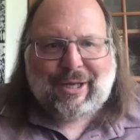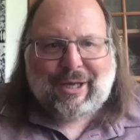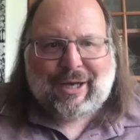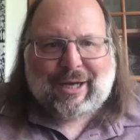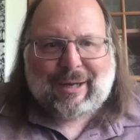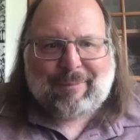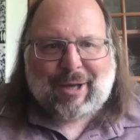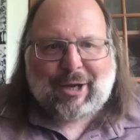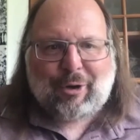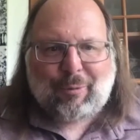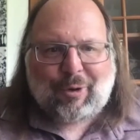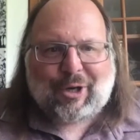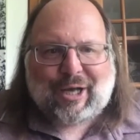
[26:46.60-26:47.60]
I
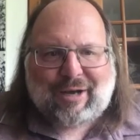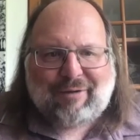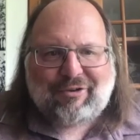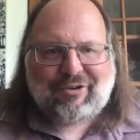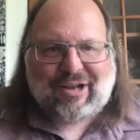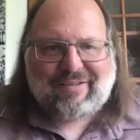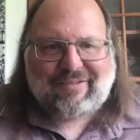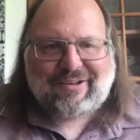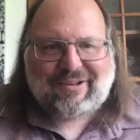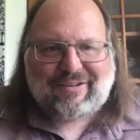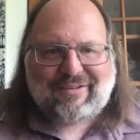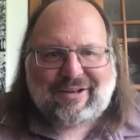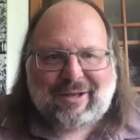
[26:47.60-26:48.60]
hope we're going to have a chance
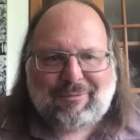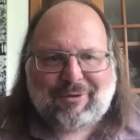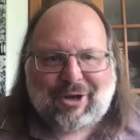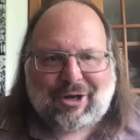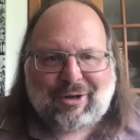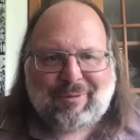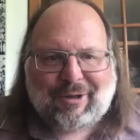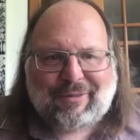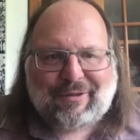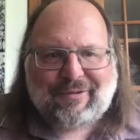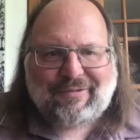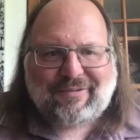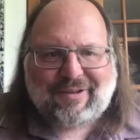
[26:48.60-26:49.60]
to keep talking about
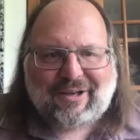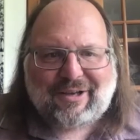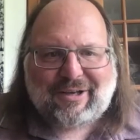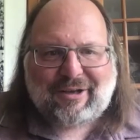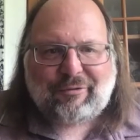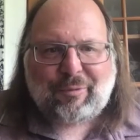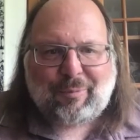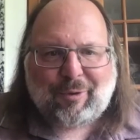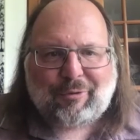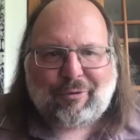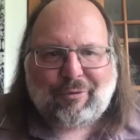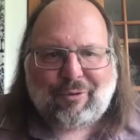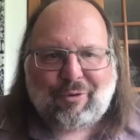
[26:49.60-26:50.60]
this as we both
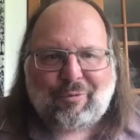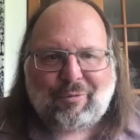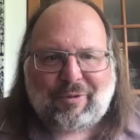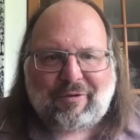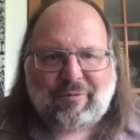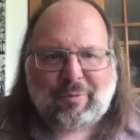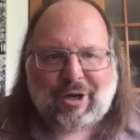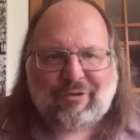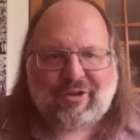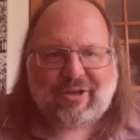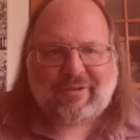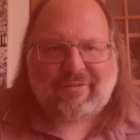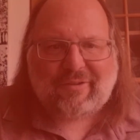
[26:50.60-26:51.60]
go forward with these
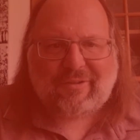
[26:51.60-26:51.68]
projects.